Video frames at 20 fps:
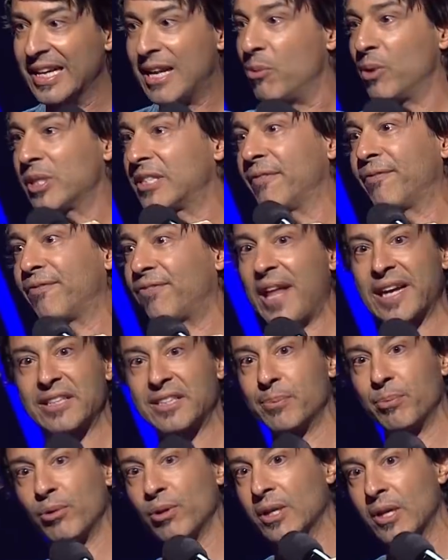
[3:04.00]
He wasn't
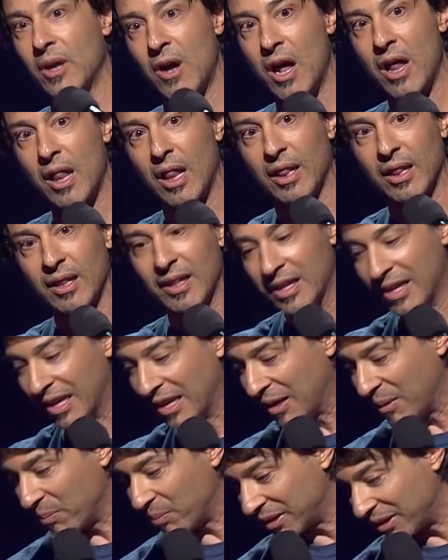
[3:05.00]
flexible at all.
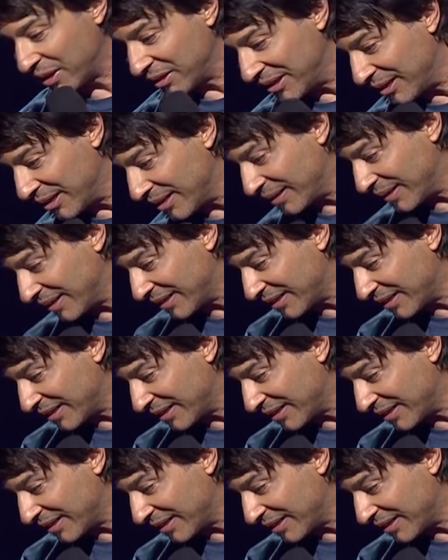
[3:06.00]
But the little